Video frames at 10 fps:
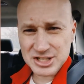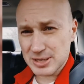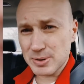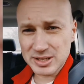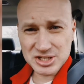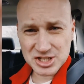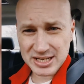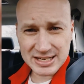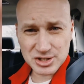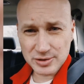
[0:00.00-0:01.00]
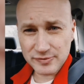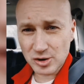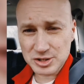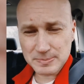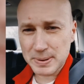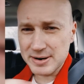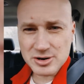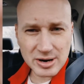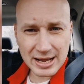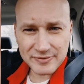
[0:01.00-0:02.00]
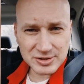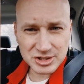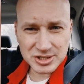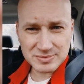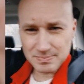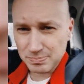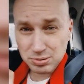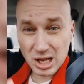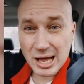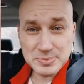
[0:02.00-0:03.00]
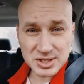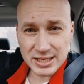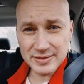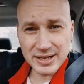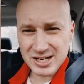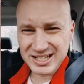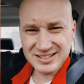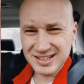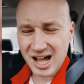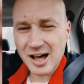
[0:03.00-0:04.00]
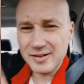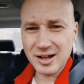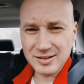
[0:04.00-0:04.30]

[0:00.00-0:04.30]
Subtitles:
typically just takes your first paragraph and just plops it in there, and it